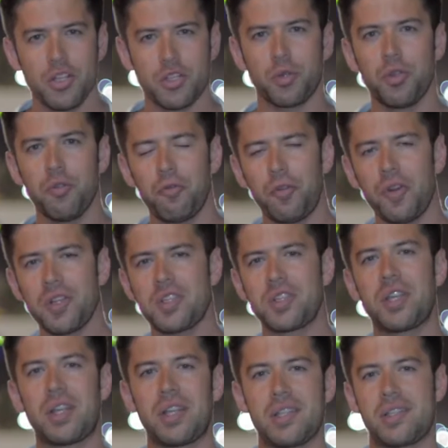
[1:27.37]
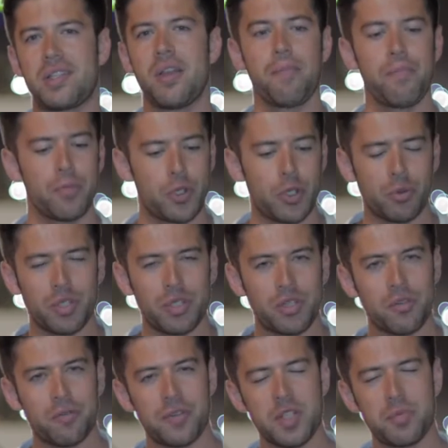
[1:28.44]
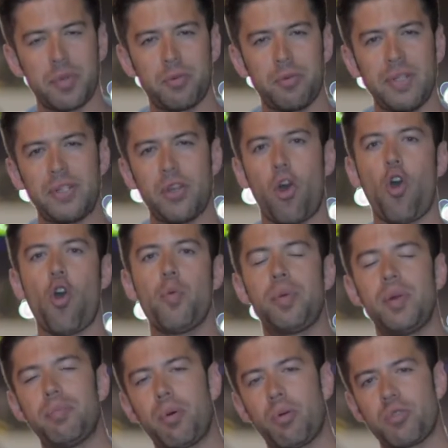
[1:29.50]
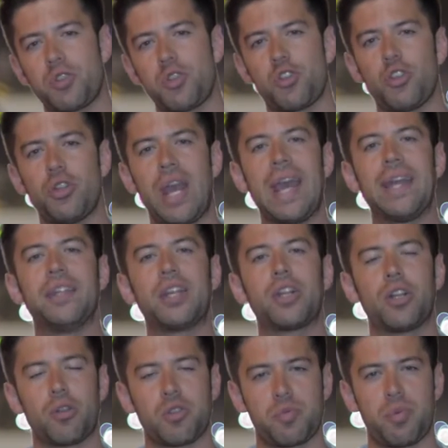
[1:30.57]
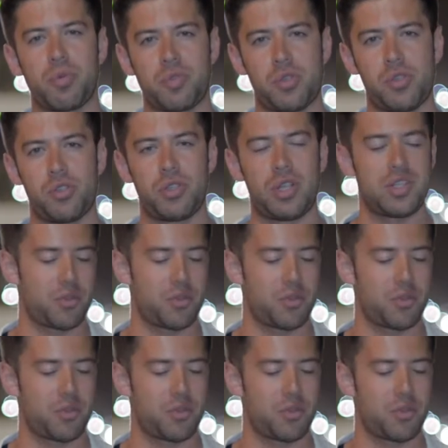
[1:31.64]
So the first thing is, you know, the difference between the open position and the closed position.